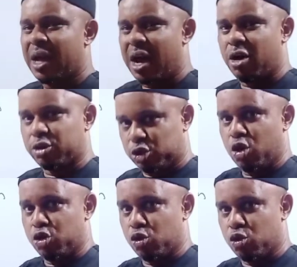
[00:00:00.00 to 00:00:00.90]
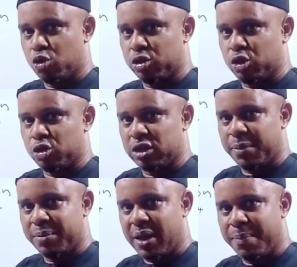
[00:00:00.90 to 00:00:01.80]
although
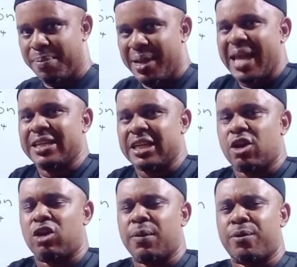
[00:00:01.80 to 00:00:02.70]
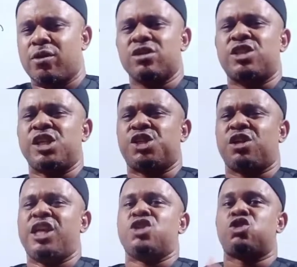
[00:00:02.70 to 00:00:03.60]
the blending or the
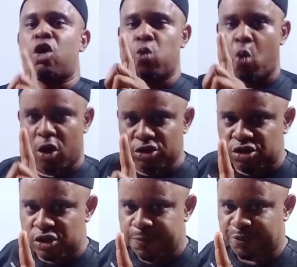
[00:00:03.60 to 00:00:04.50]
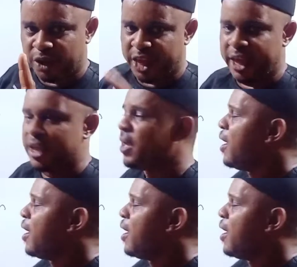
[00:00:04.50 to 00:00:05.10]
pronunciation is done once, okay?